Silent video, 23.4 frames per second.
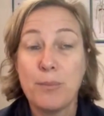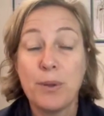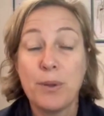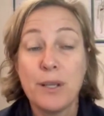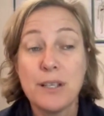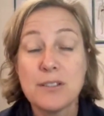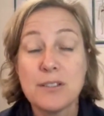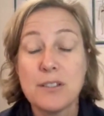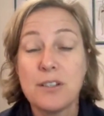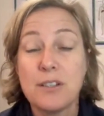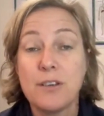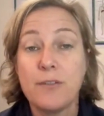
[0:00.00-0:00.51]

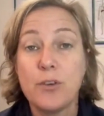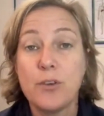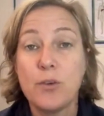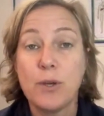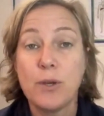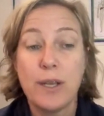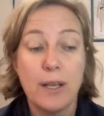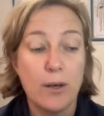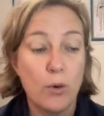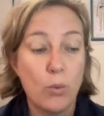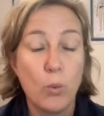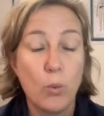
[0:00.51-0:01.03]
Plus, if you
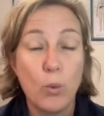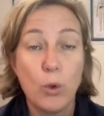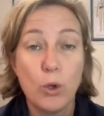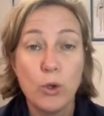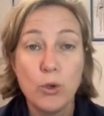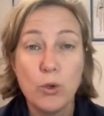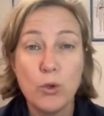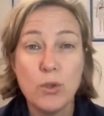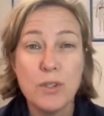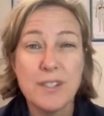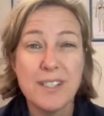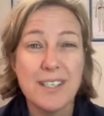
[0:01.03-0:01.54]
get a
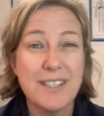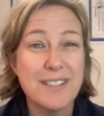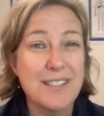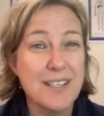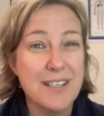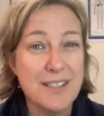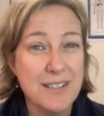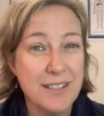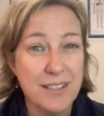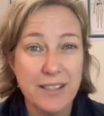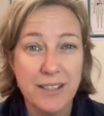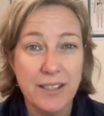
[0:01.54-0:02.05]
wound, it
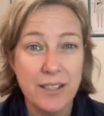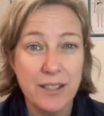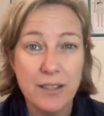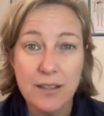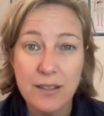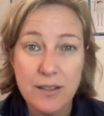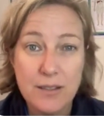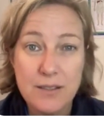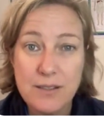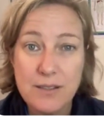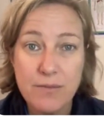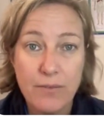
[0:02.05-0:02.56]
doesn't
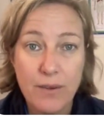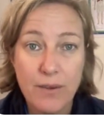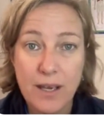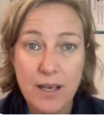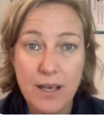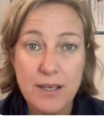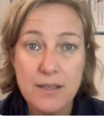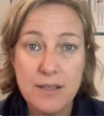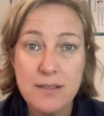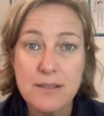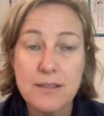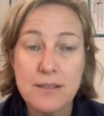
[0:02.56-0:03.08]
heal as
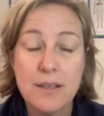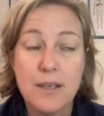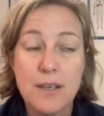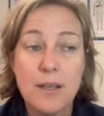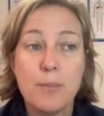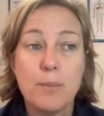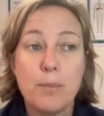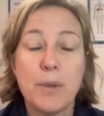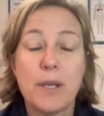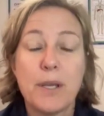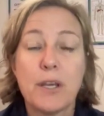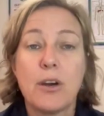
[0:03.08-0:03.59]
fast
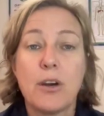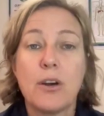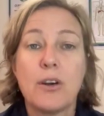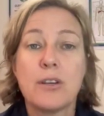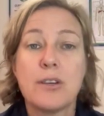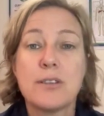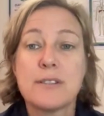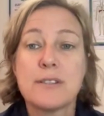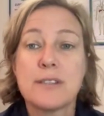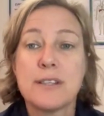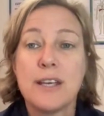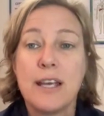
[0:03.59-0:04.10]

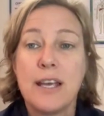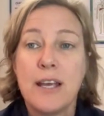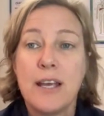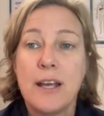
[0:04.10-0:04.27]
because